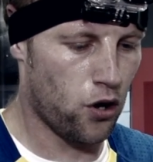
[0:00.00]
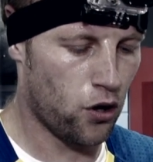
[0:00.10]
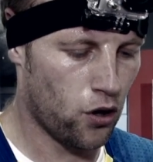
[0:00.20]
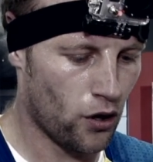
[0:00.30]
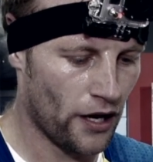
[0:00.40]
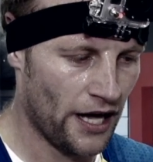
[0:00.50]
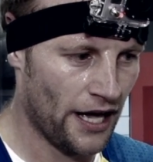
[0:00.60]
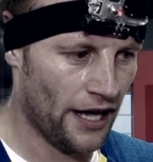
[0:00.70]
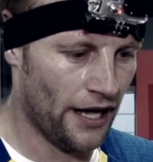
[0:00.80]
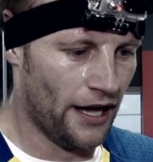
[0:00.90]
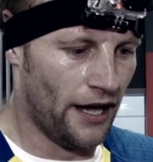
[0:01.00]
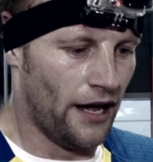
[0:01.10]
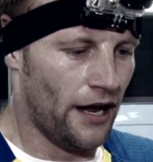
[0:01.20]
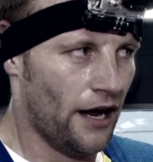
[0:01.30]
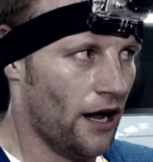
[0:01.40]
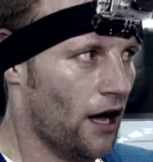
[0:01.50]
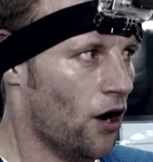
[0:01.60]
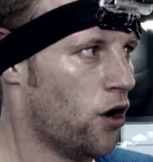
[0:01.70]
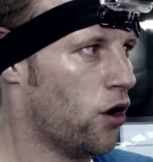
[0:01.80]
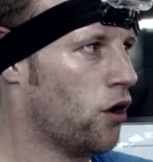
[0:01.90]
We're still sitting
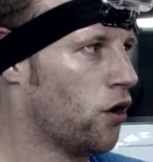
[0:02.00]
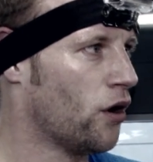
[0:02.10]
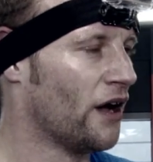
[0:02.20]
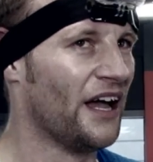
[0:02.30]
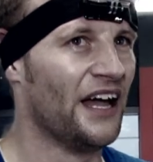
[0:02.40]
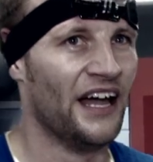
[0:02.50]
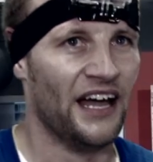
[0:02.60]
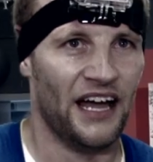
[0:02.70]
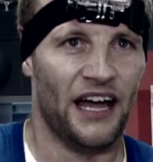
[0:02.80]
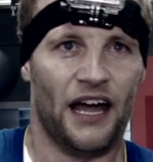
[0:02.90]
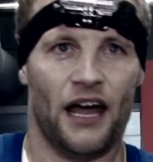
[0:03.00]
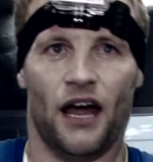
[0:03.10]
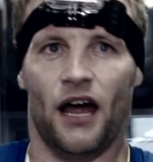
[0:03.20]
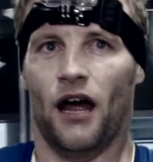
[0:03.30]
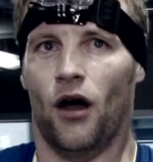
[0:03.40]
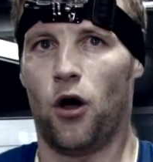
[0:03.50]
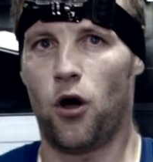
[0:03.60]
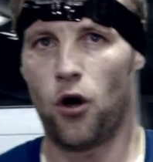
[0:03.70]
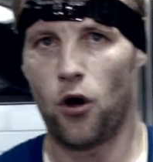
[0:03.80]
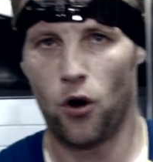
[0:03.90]
ninety-three percent of
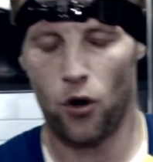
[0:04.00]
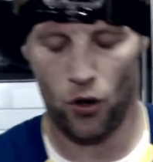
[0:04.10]
your heart